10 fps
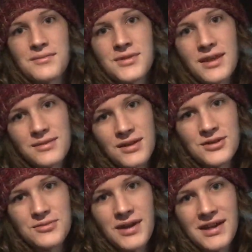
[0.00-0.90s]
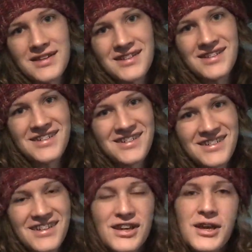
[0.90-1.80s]
So that's not too bad.
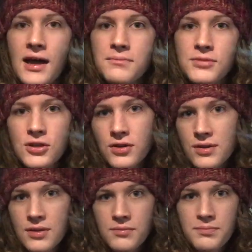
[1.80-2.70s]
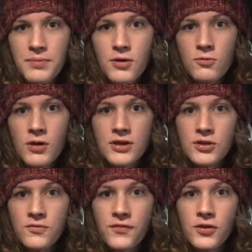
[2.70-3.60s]
I'm curious about what
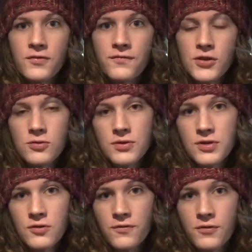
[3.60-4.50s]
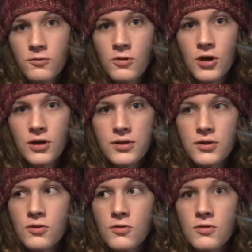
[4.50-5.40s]
you viewers do for work,
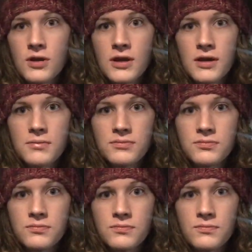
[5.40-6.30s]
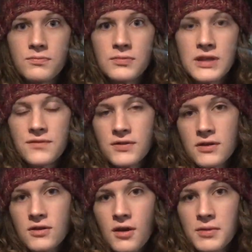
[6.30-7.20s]
so leave
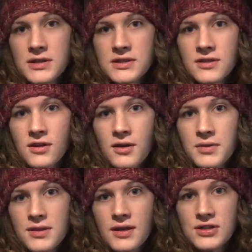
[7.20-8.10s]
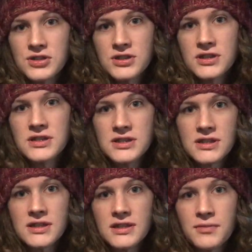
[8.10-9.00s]
a comment in the comment section and
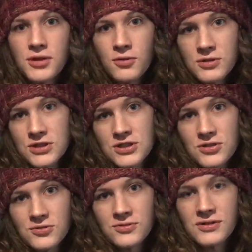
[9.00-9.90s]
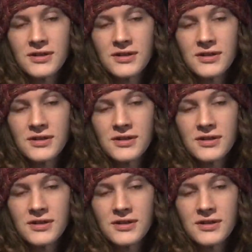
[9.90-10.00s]
let me know what you do.